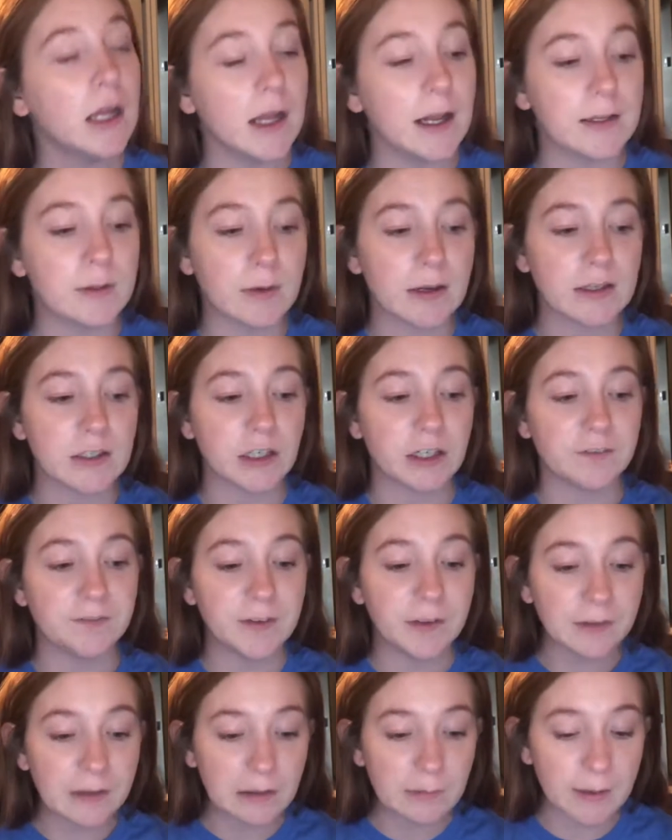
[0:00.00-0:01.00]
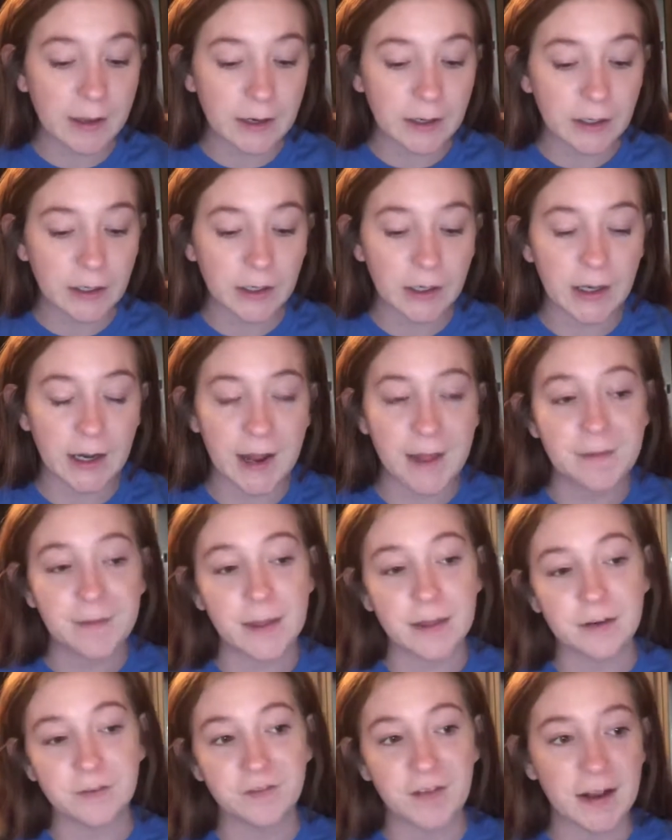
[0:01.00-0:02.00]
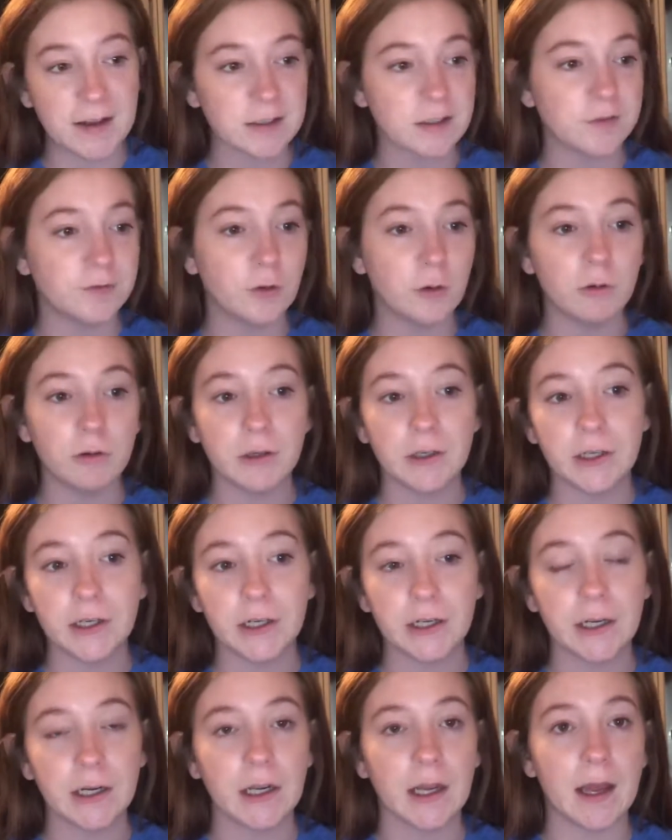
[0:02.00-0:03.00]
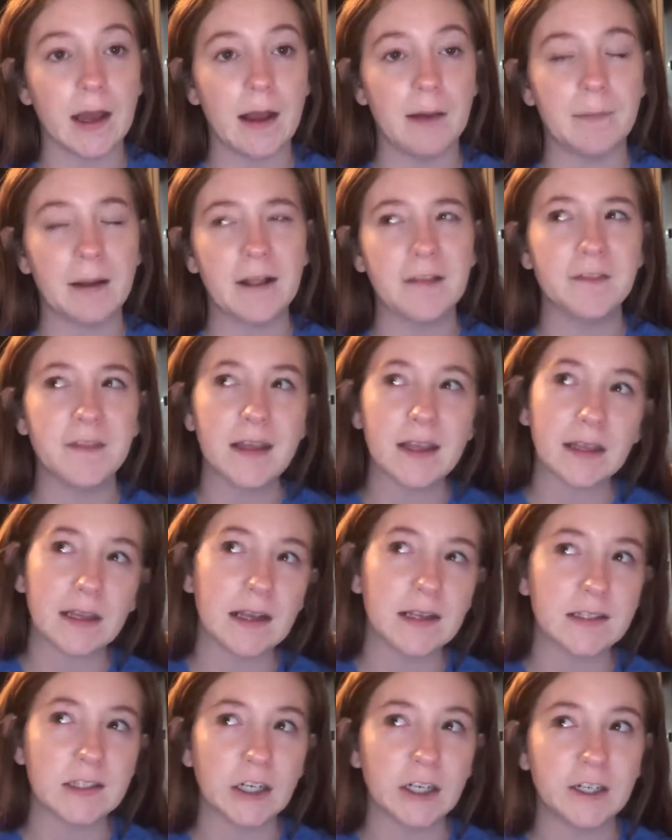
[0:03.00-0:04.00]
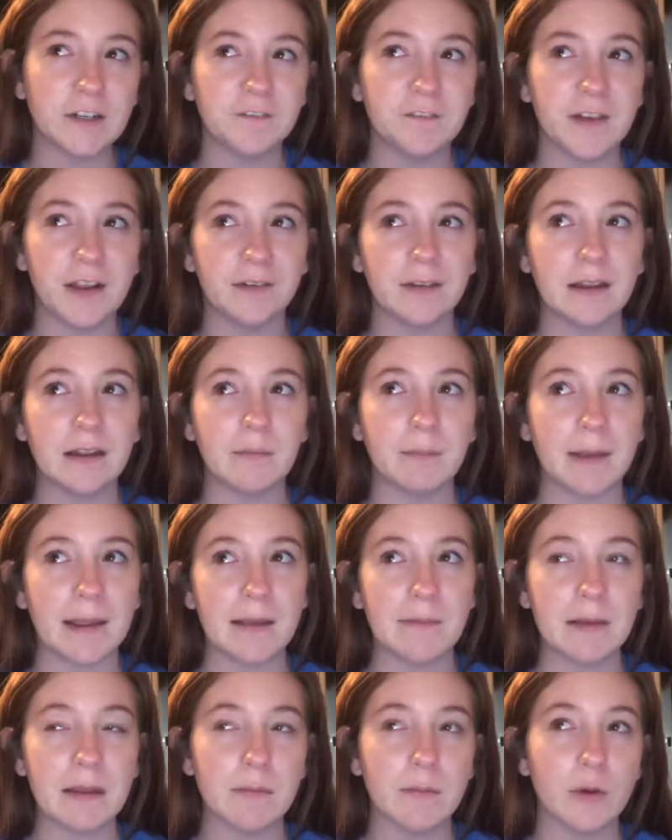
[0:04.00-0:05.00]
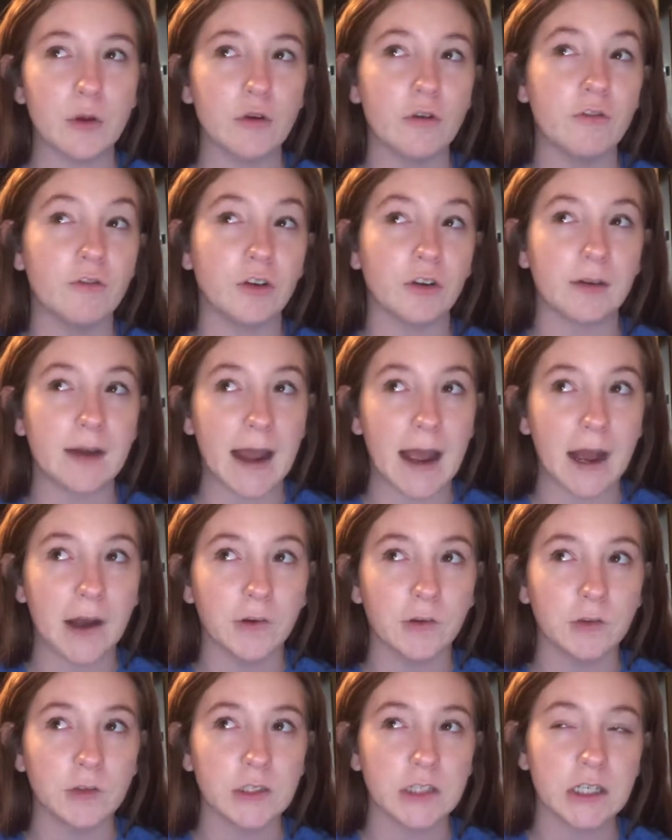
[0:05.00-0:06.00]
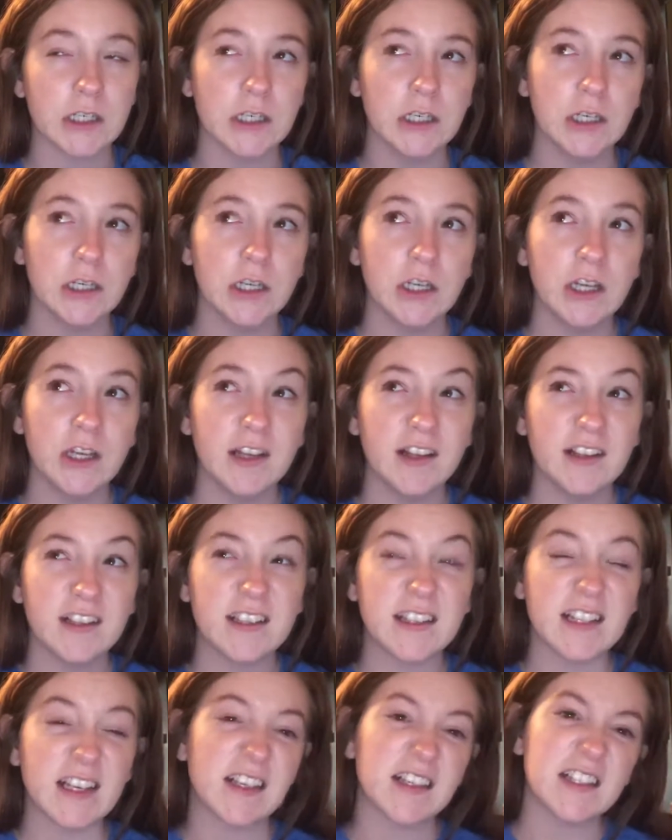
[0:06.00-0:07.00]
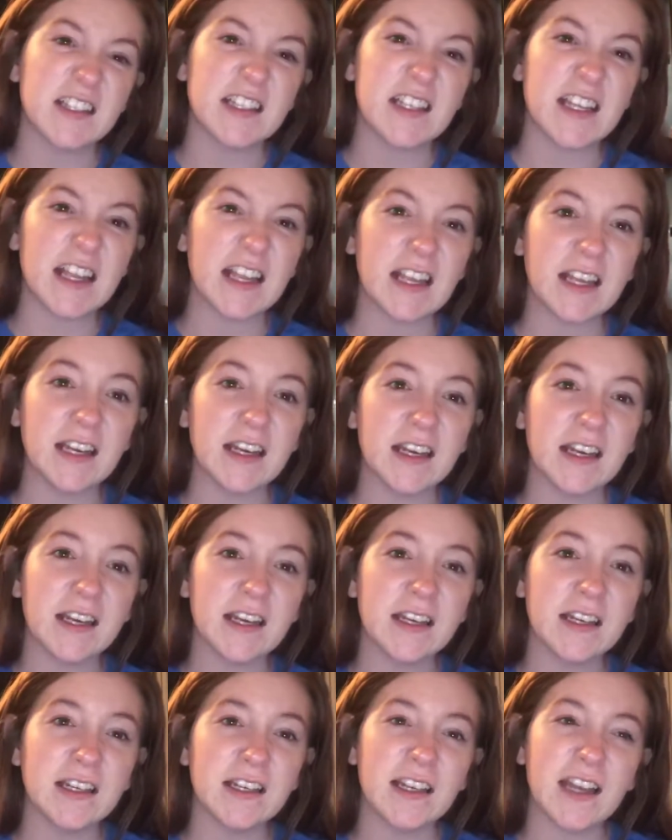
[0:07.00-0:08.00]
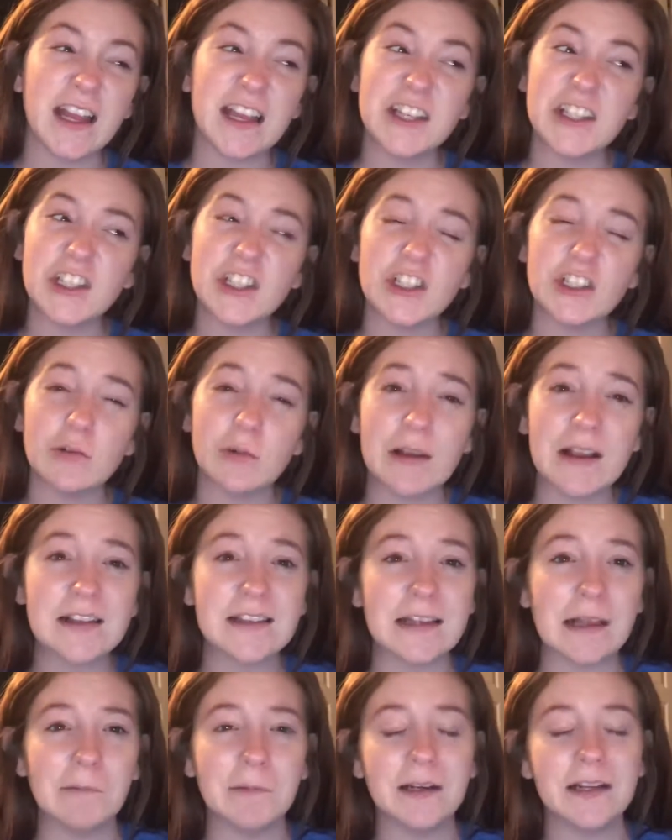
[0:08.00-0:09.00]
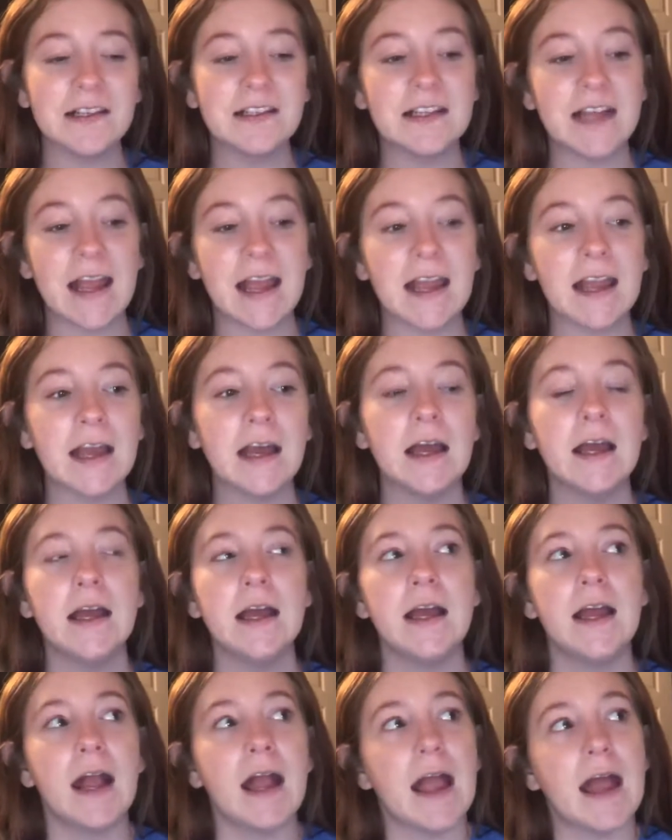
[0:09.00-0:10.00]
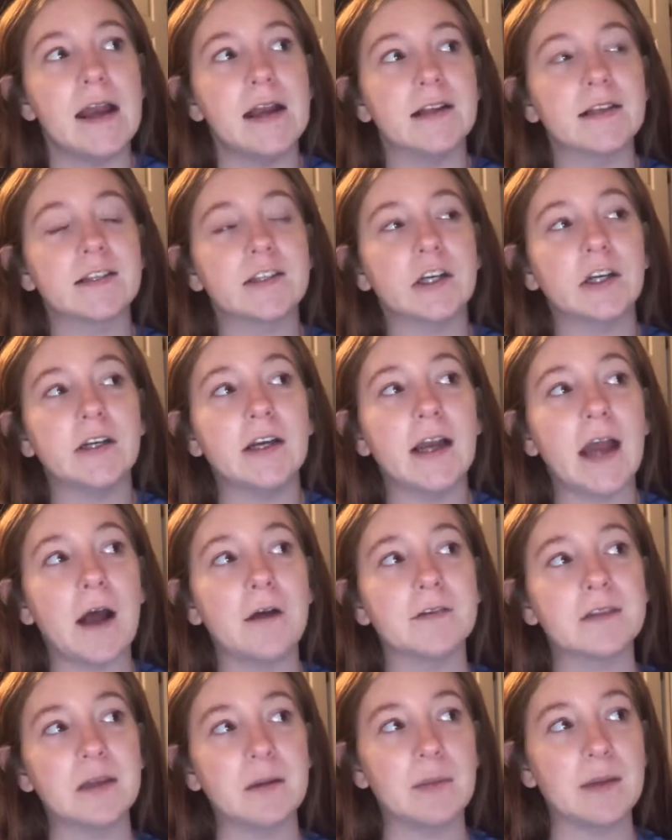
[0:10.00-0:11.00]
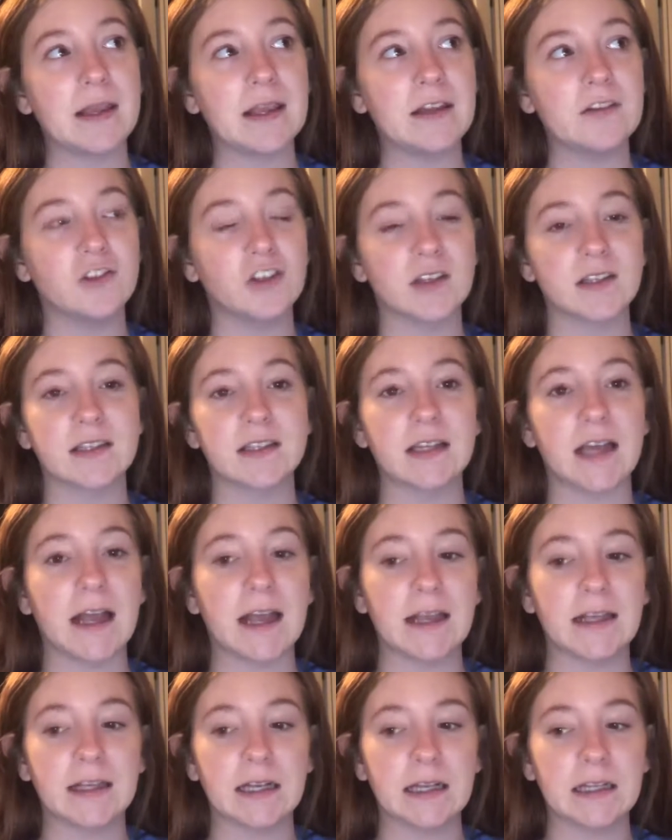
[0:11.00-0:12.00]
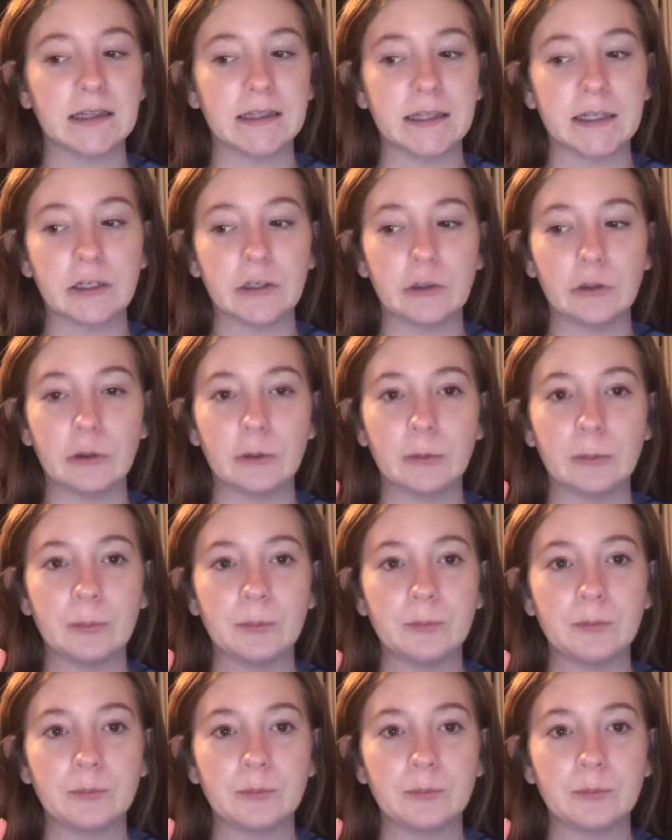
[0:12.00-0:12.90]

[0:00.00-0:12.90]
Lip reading: is when I started feeling better. And then fast forward, I think I started feeling baby move around 16-ish weeks, I want to say. And it started out to be just like a little